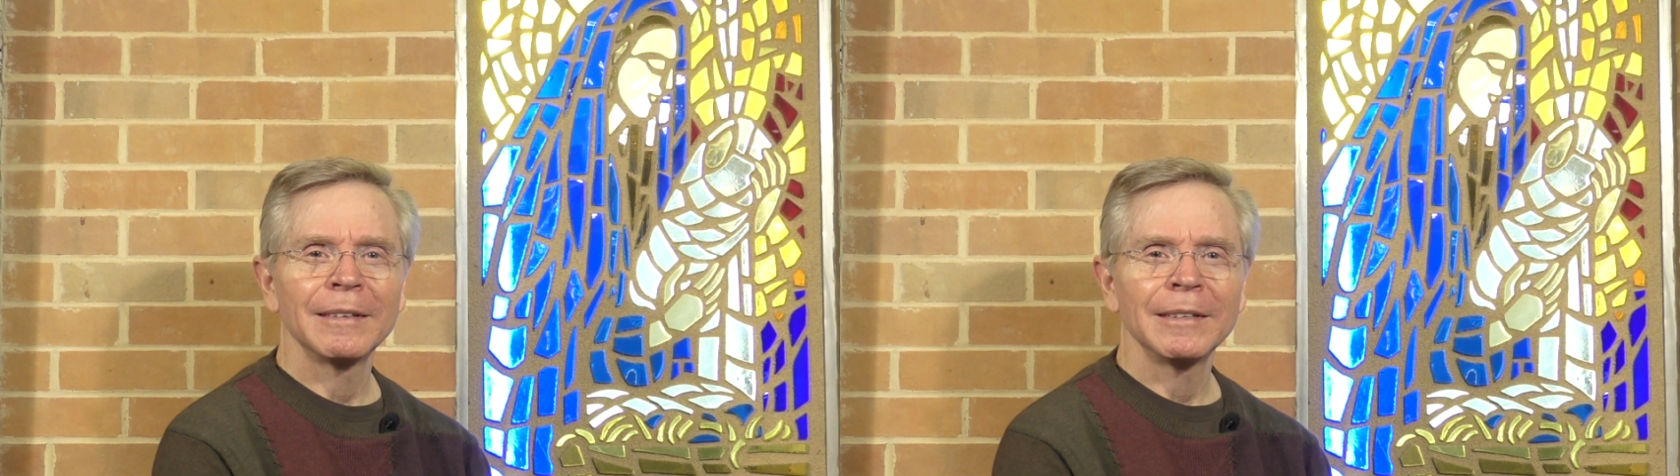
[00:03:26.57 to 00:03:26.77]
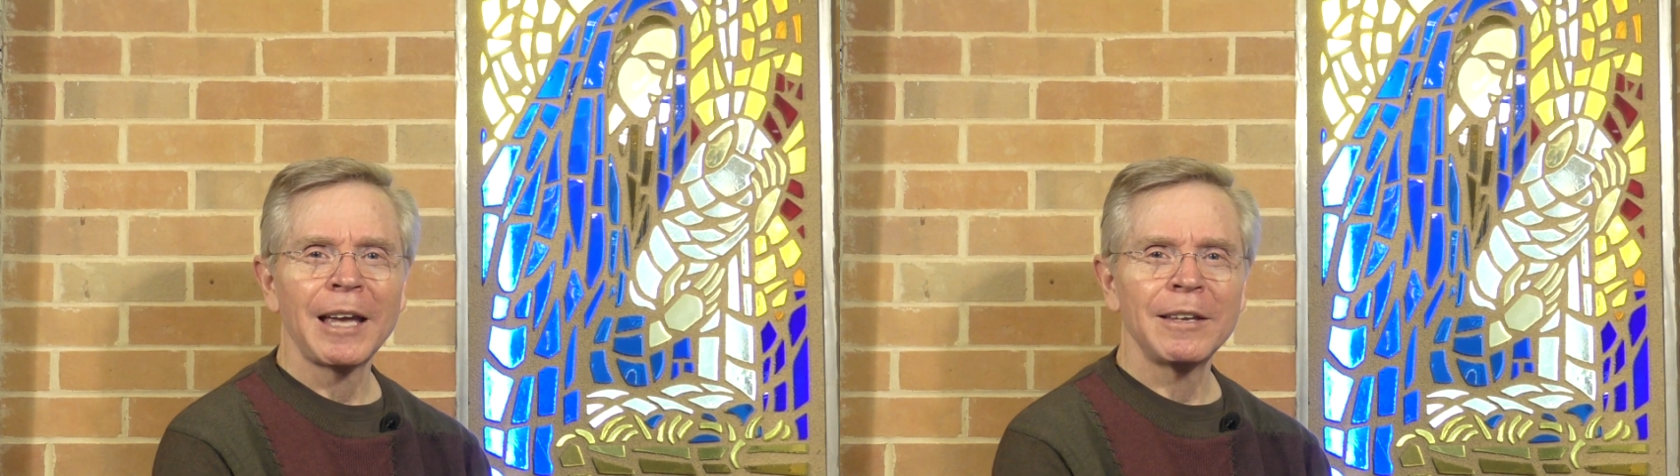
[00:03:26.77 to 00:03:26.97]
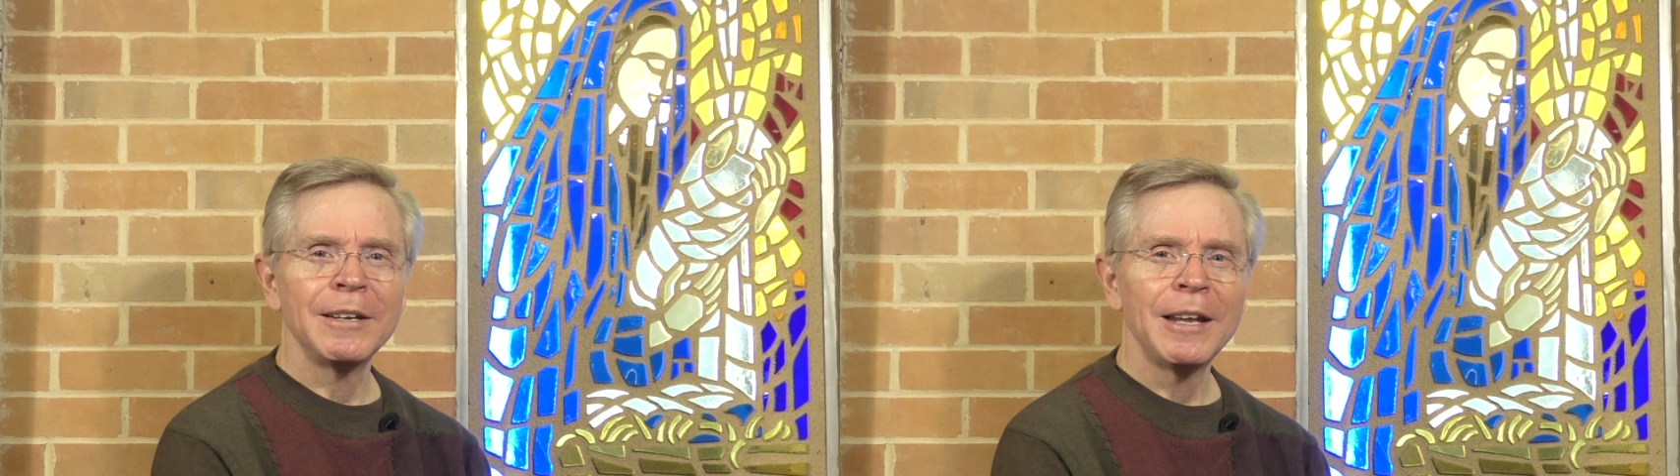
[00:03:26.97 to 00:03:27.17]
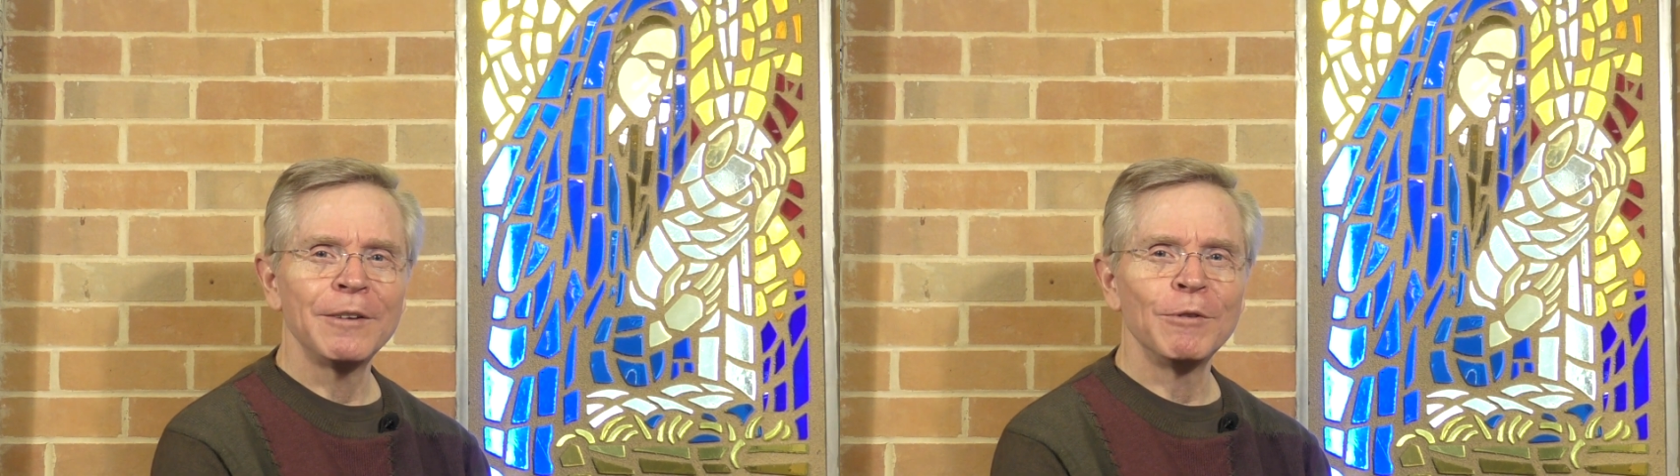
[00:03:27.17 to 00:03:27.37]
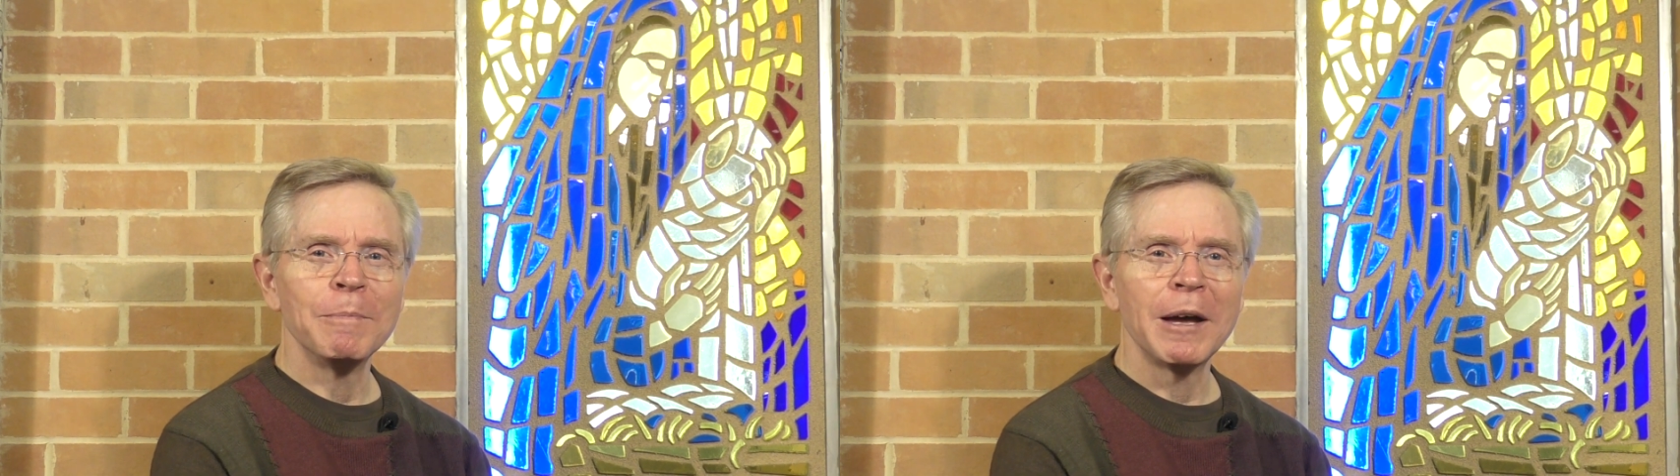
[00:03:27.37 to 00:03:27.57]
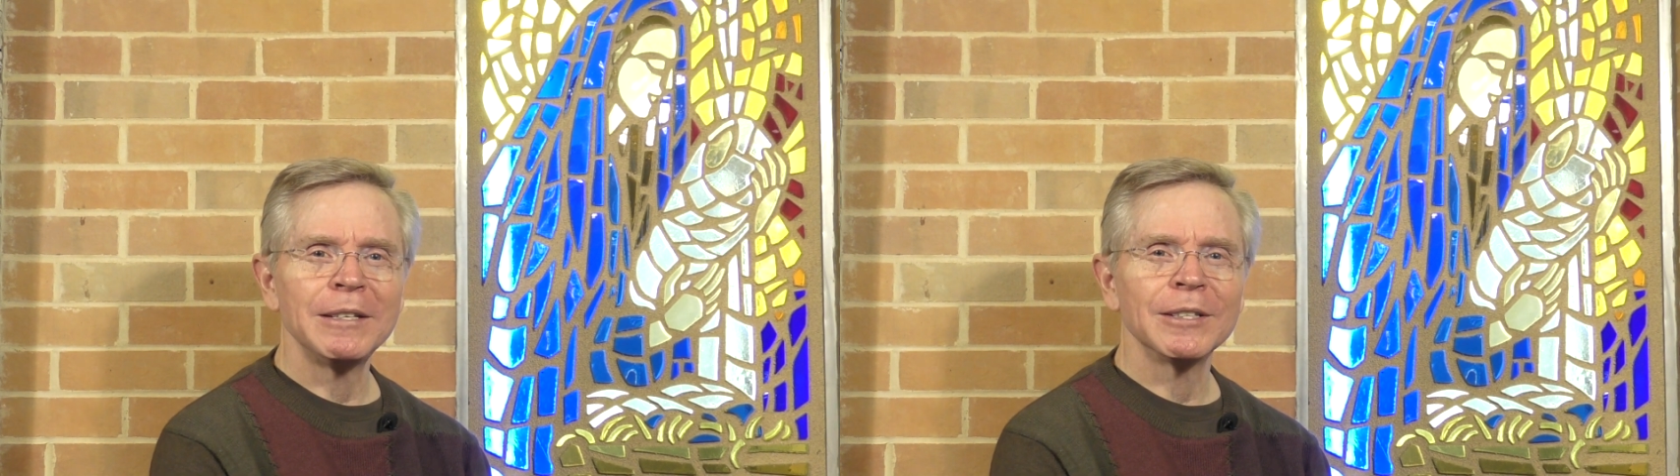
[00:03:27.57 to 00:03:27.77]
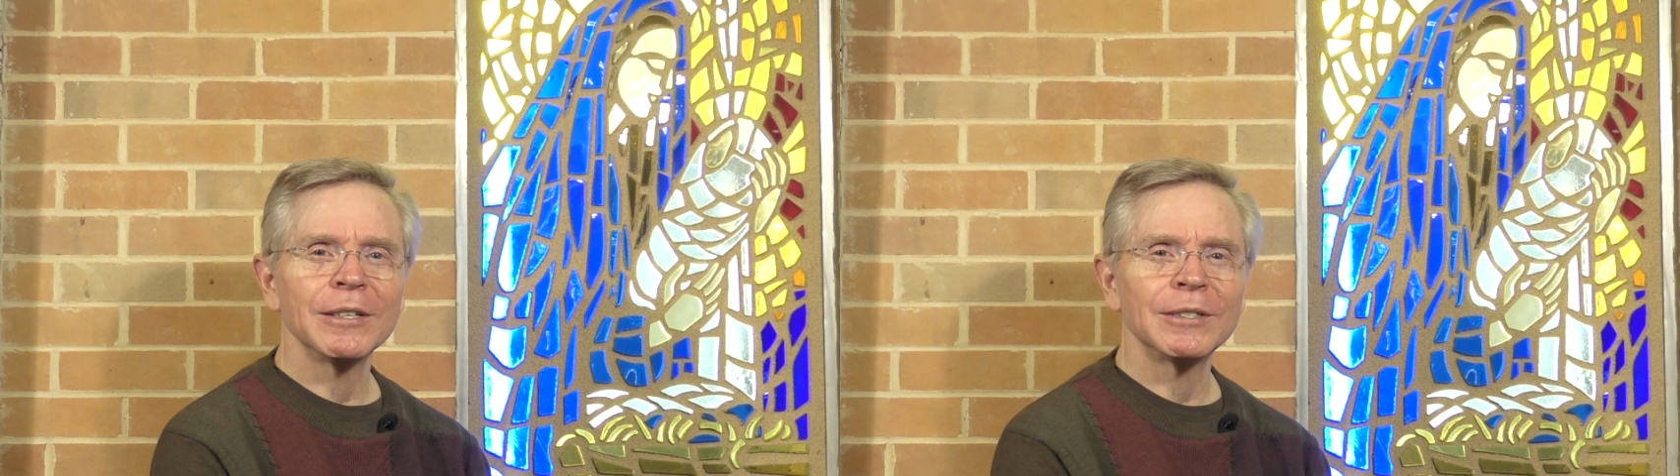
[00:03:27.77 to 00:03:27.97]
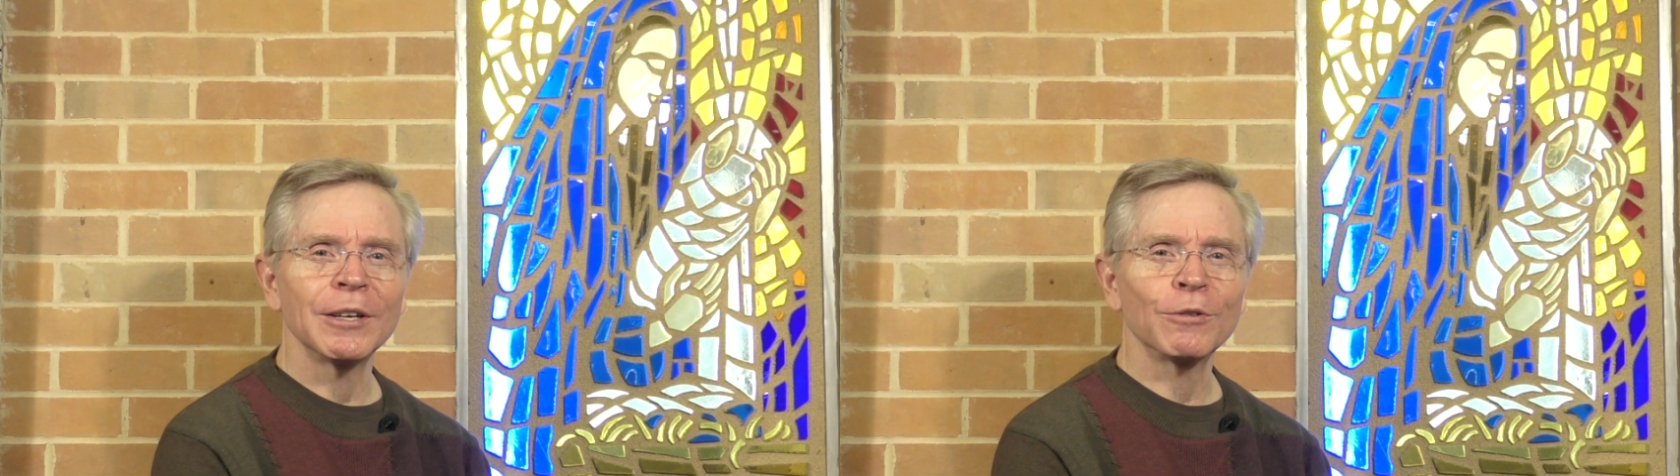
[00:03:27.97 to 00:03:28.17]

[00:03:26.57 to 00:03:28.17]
Cadenhead reminds us that